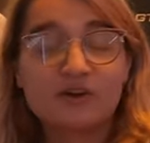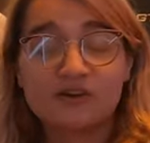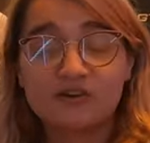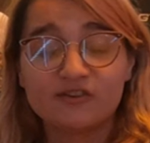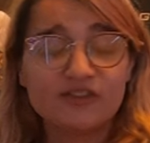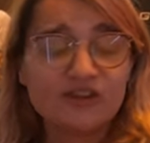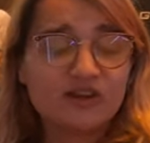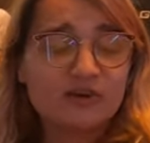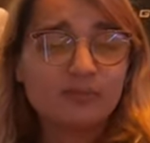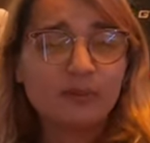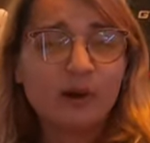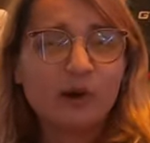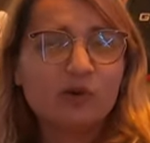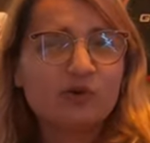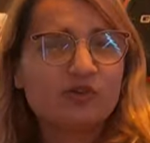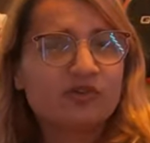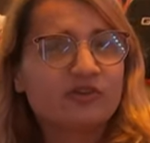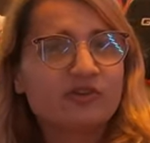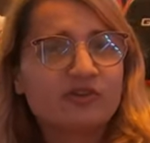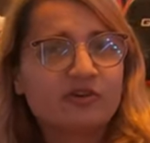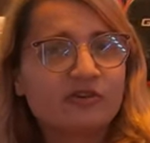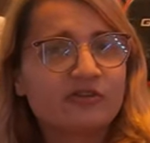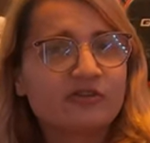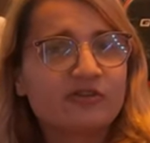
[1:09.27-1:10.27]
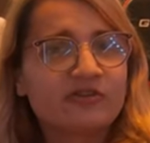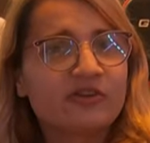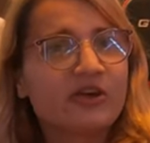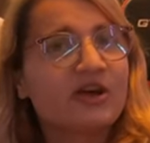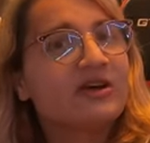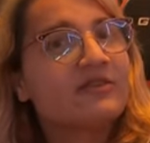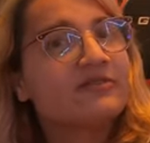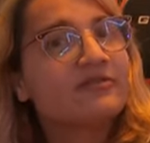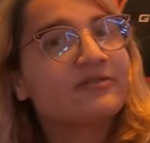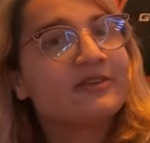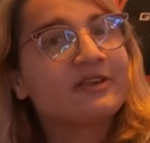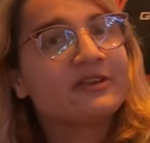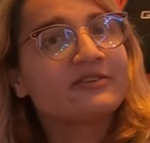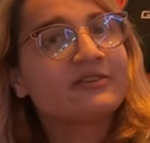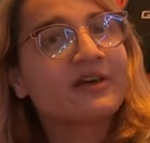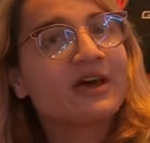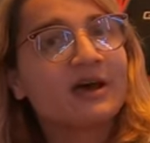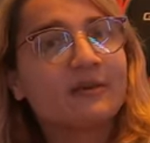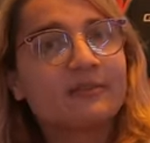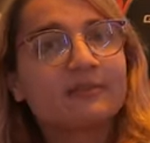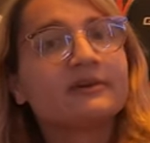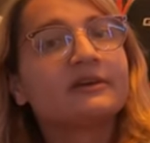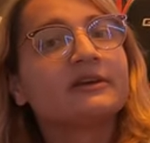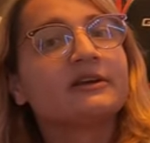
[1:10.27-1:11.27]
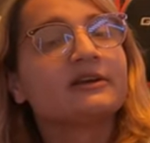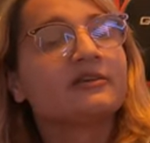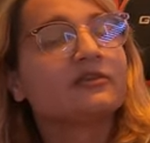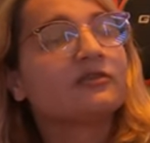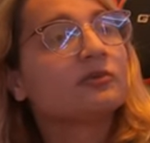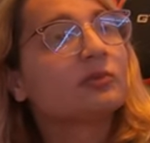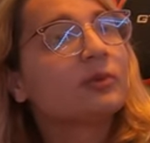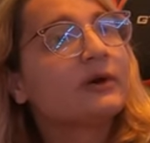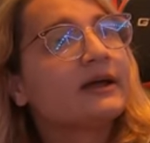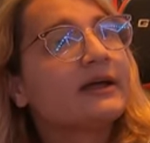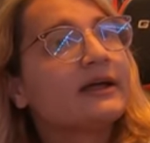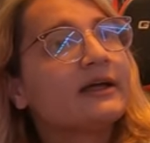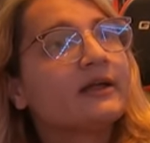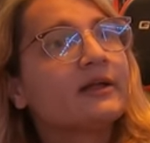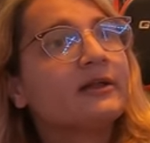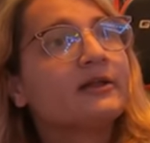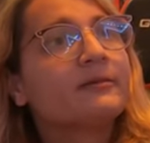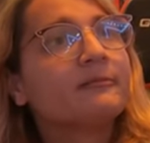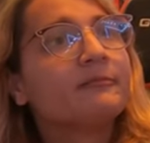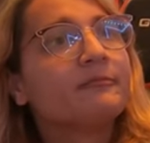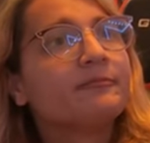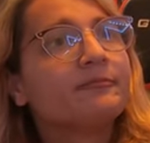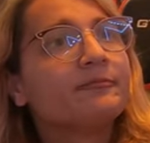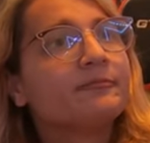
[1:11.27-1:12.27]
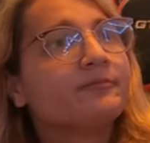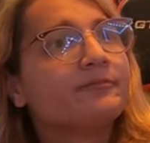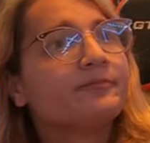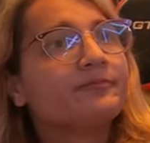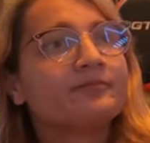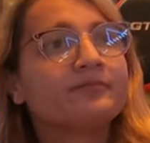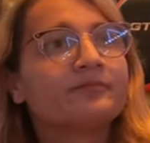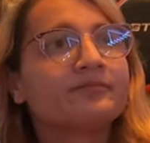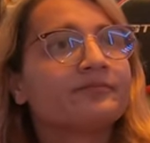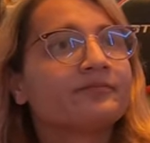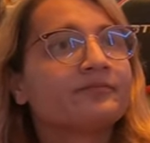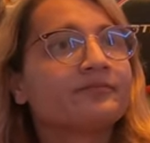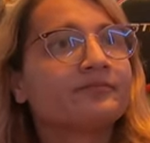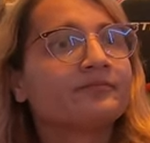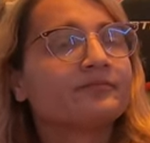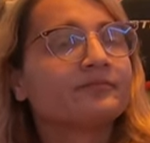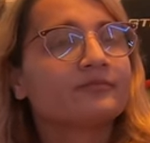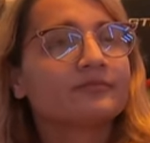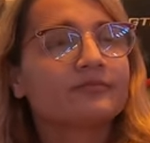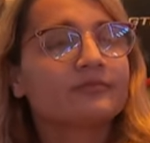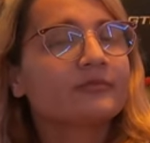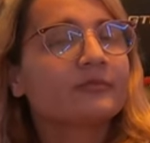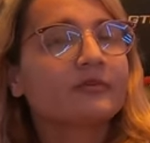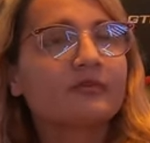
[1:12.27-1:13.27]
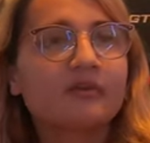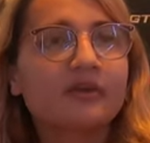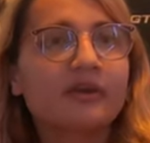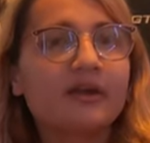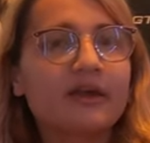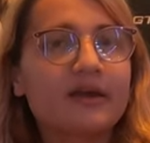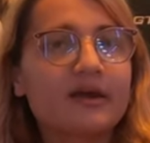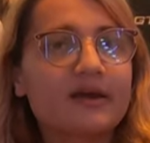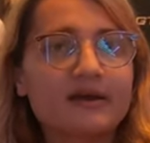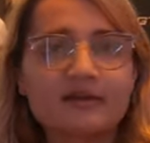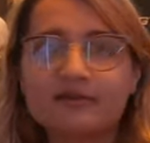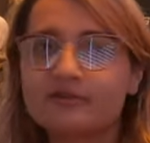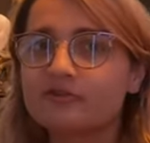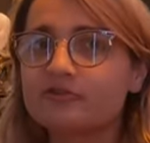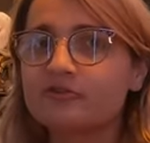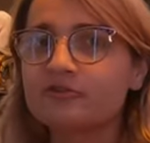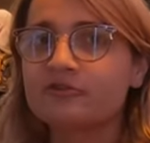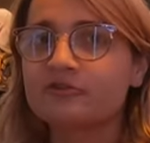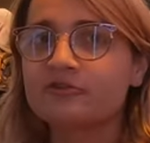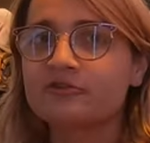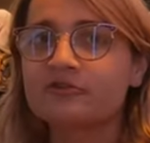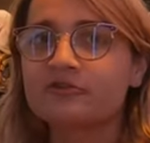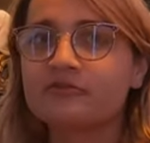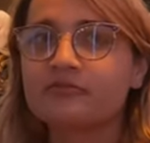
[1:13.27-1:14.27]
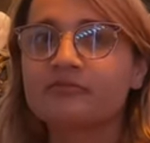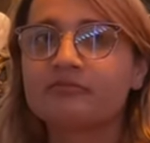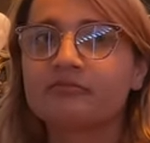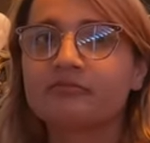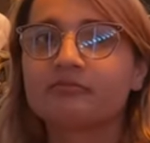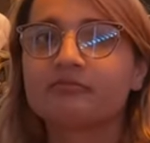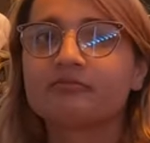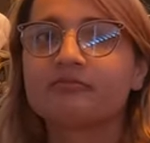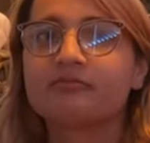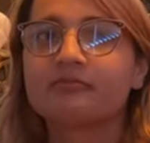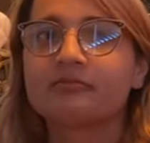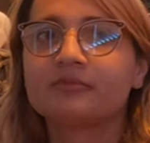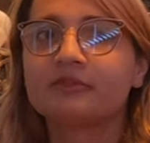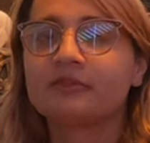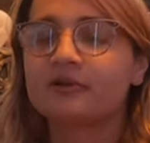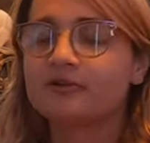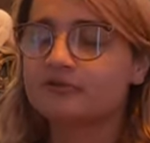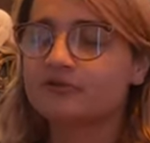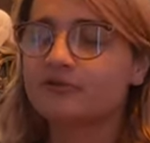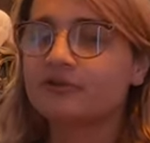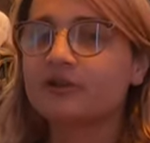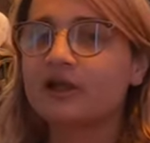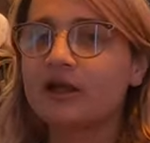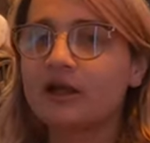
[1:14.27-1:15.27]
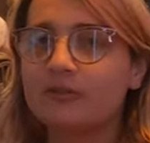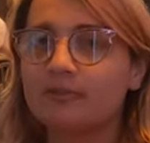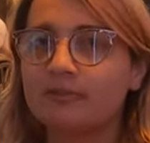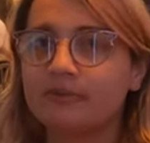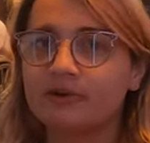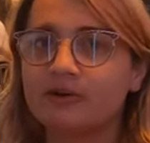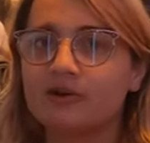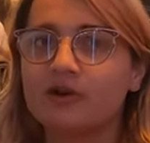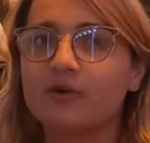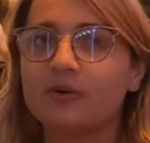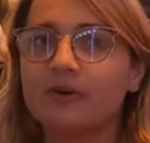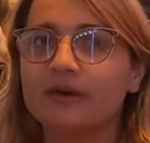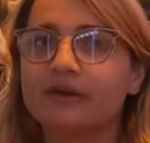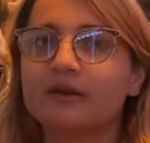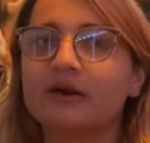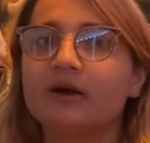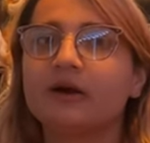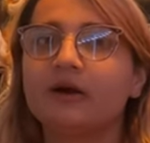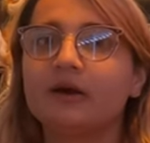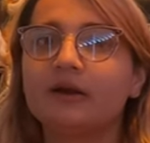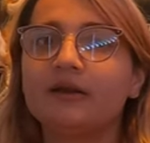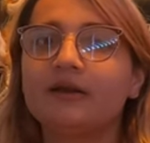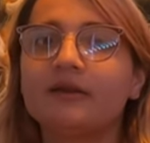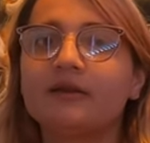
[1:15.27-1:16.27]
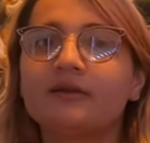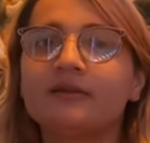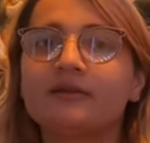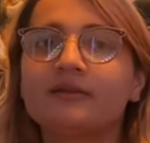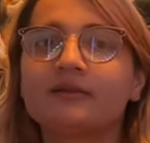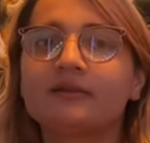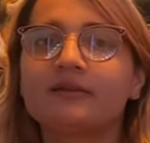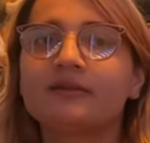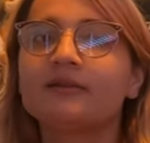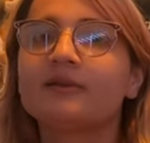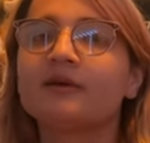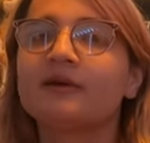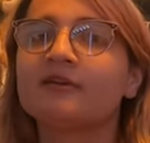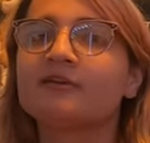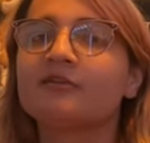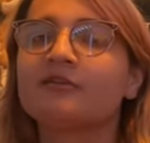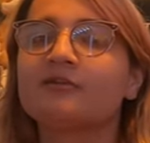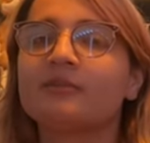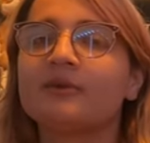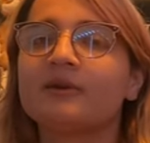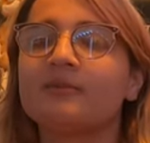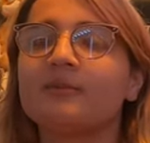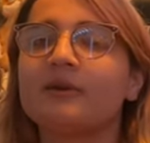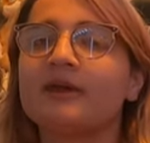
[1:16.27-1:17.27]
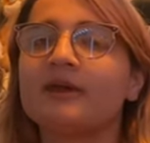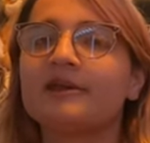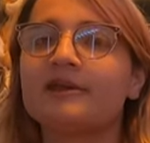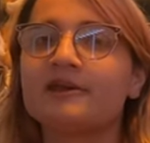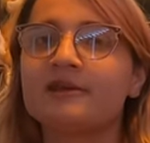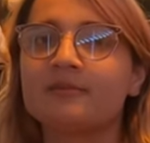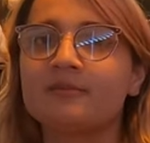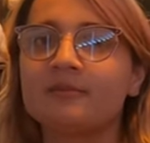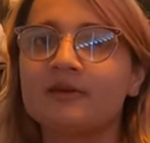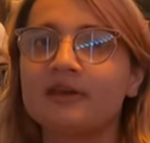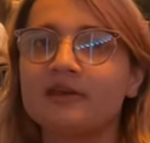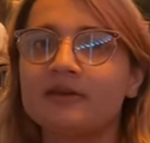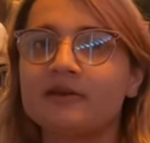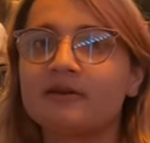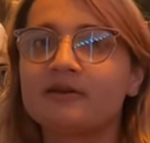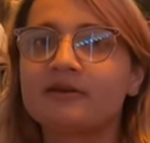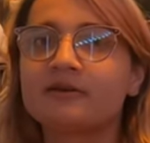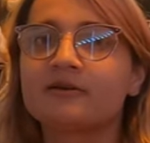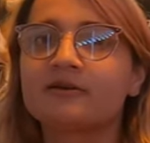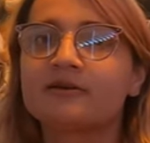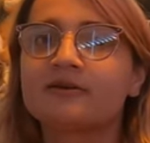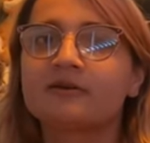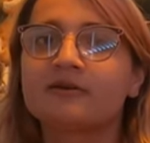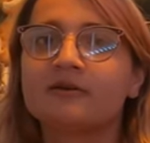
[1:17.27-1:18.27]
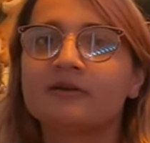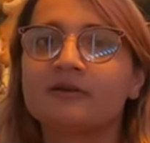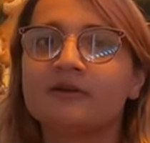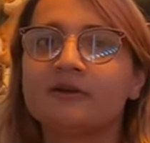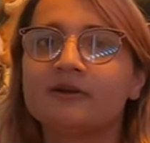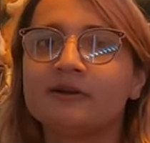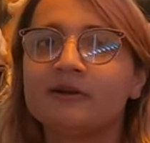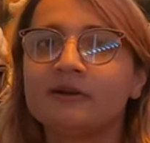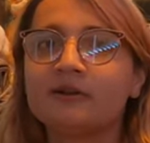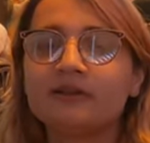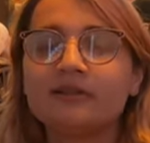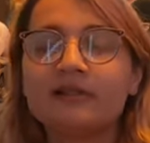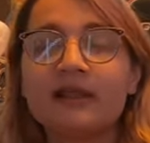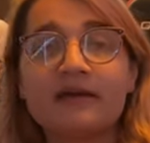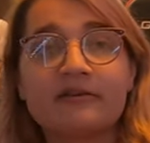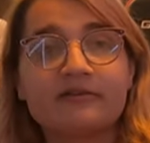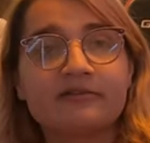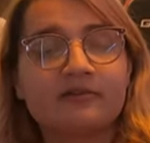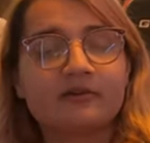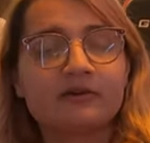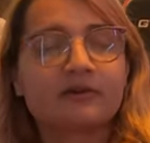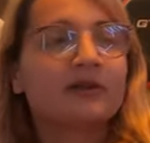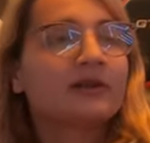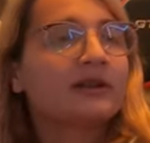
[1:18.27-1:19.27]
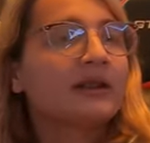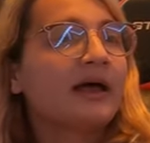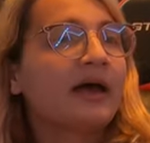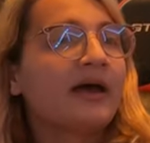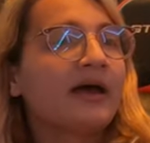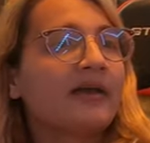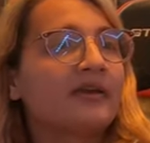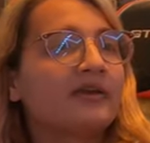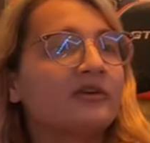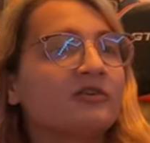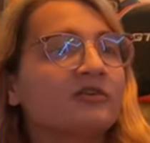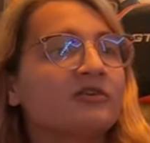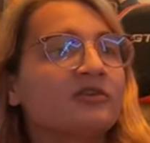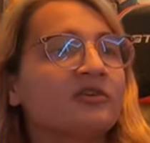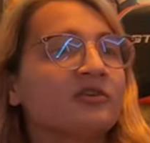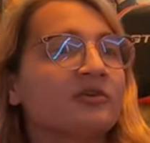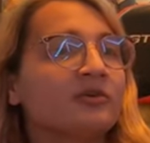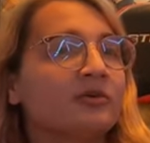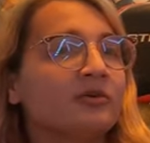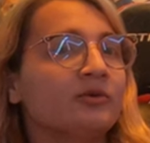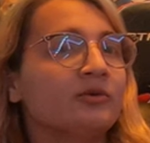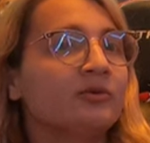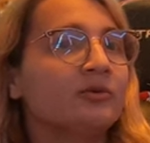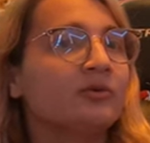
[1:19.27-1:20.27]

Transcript: all the emotional stuff that's happening as well. Yeah, it's just, there's a lot been going on that's been making me less inclined to